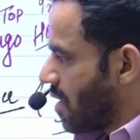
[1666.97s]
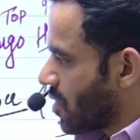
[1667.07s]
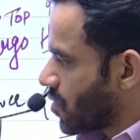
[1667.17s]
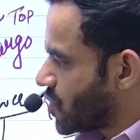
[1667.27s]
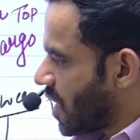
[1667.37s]

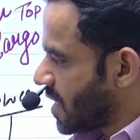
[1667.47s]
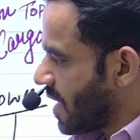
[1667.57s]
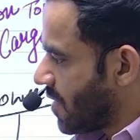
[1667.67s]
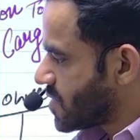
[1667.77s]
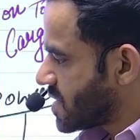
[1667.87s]
Gujarat
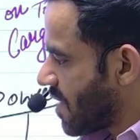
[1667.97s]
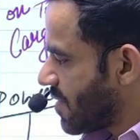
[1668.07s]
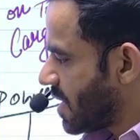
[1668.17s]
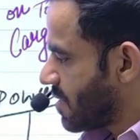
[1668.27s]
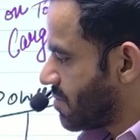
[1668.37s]
has
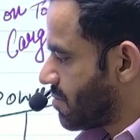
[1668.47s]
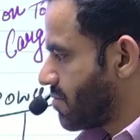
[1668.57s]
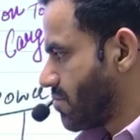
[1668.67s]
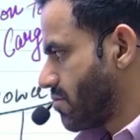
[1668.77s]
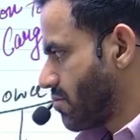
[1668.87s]
7
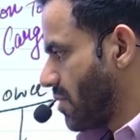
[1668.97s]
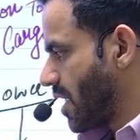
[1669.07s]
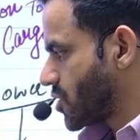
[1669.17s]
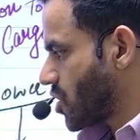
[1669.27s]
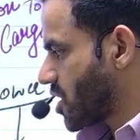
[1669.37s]

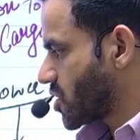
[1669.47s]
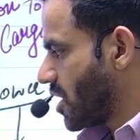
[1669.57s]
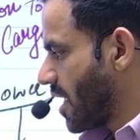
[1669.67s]
international